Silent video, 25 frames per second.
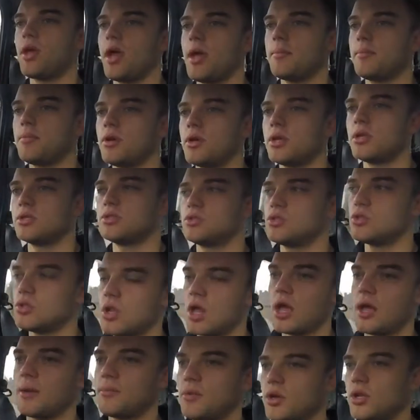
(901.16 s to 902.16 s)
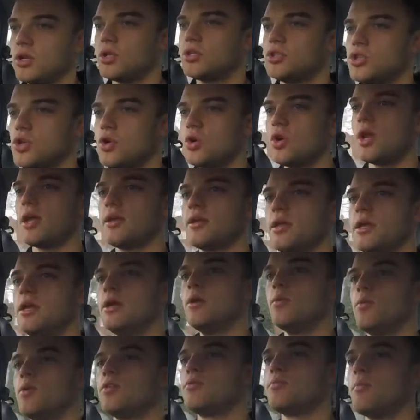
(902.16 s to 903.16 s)
I'm gonna do, like
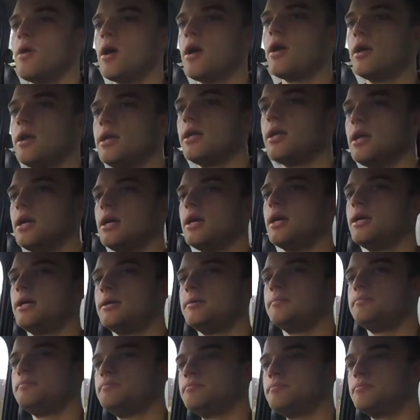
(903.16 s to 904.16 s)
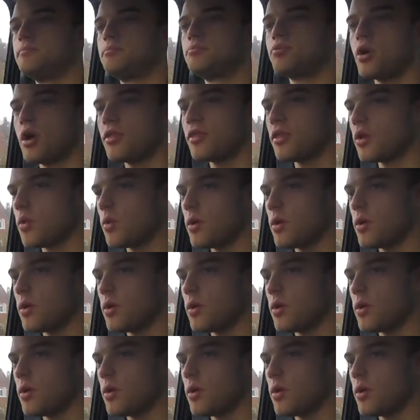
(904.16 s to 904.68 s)
with my brother.